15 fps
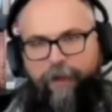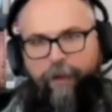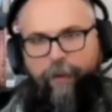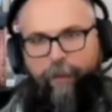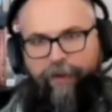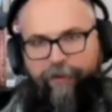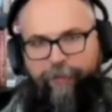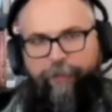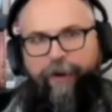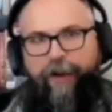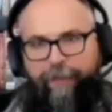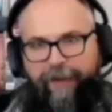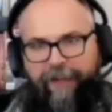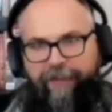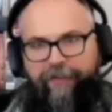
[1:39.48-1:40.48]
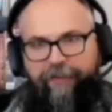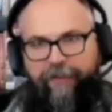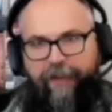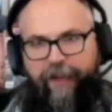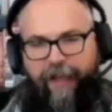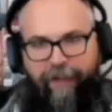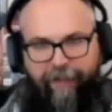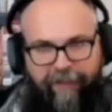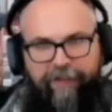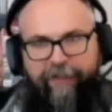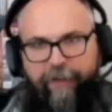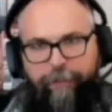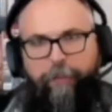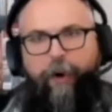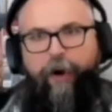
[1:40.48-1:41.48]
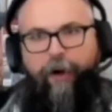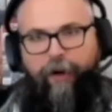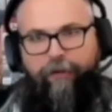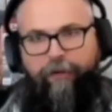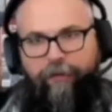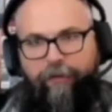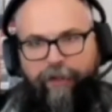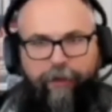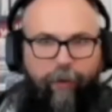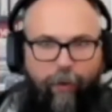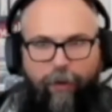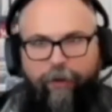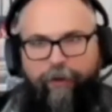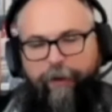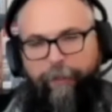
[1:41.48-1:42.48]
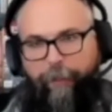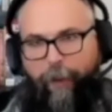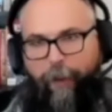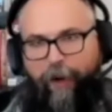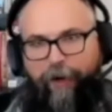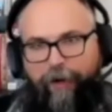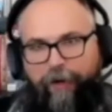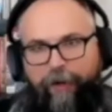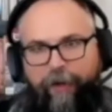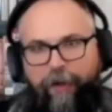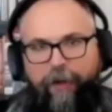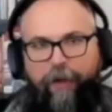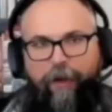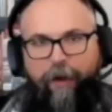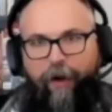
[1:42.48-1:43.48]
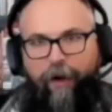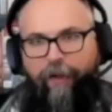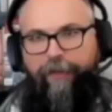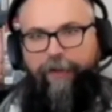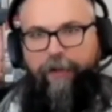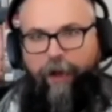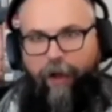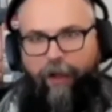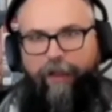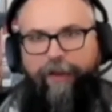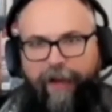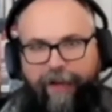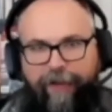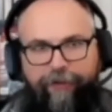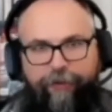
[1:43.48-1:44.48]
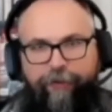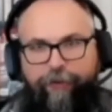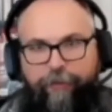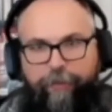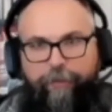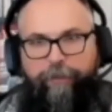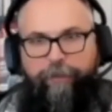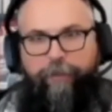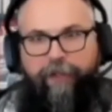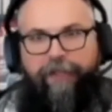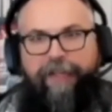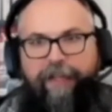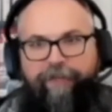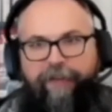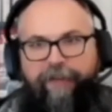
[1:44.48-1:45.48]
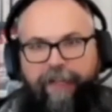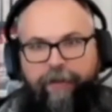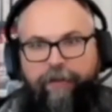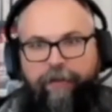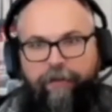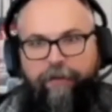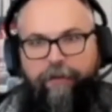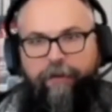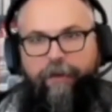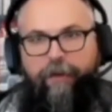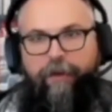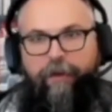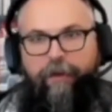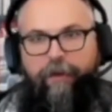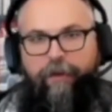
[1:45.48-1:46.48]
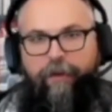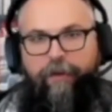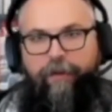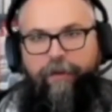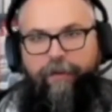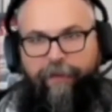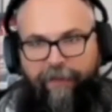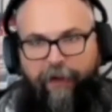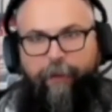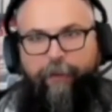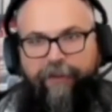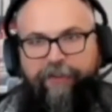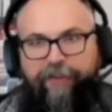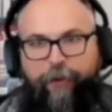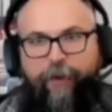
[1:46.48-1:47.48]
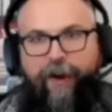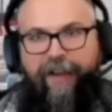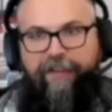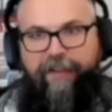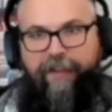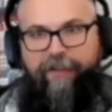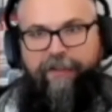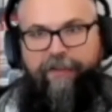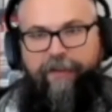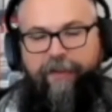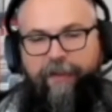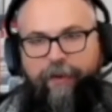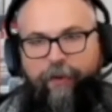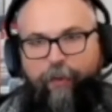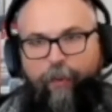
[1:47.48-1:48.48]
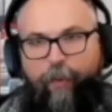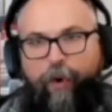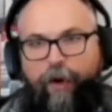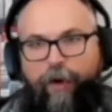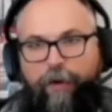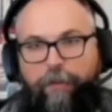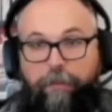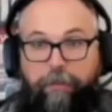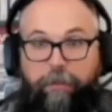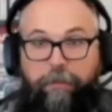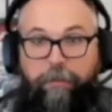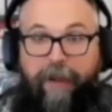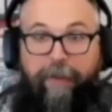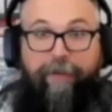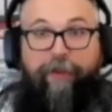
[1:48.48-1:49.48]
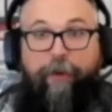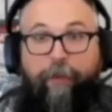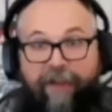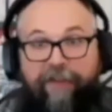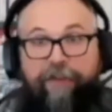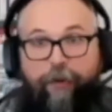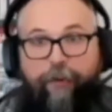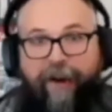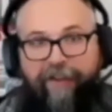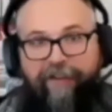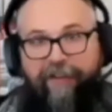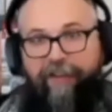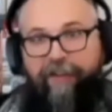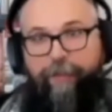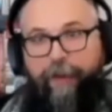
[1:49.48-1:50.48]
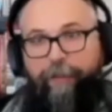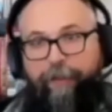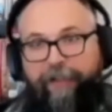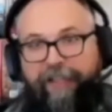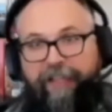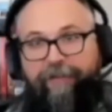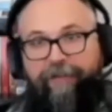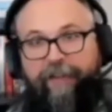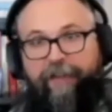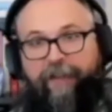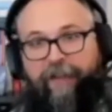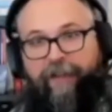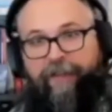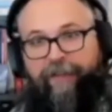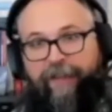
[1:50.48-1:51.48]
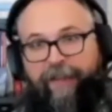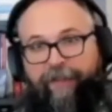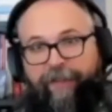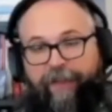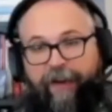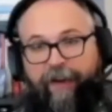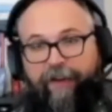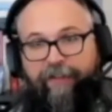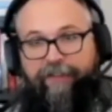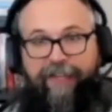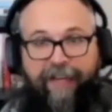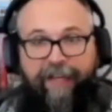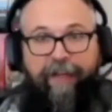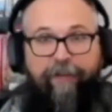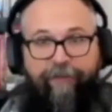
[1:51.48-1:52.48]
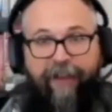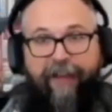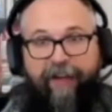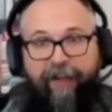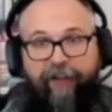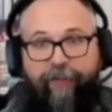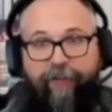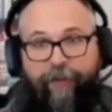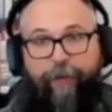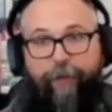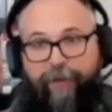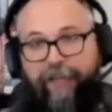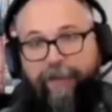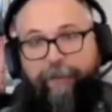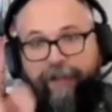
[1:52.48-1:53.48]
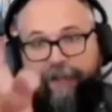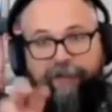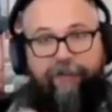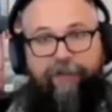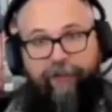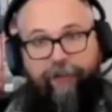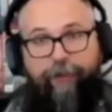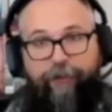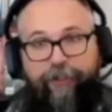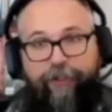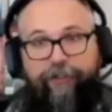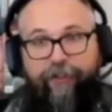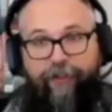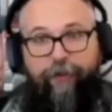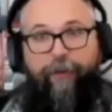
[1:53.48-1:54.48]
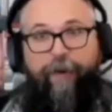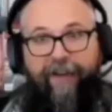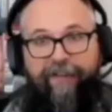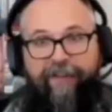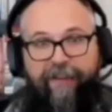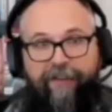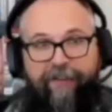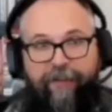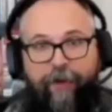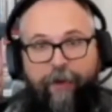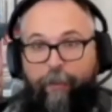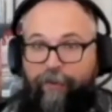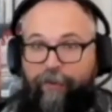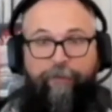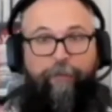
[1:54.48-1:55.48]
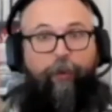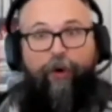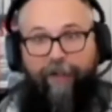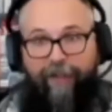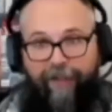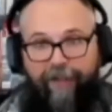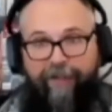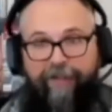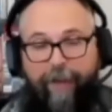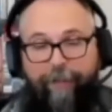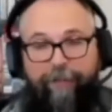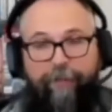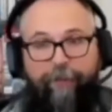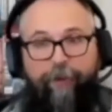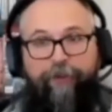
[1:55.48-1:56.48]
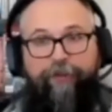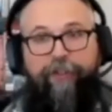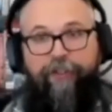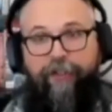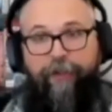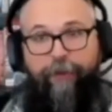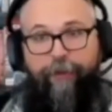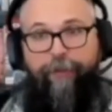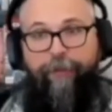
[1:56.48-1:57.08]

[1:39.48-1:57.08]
was premised, at least in part, in whole or in part, on the colonizers believing that there was a crisis, or maybe there was a crisis, but believing that they're taking advantage of other people as a solution to the crisis was morally acceptable to do.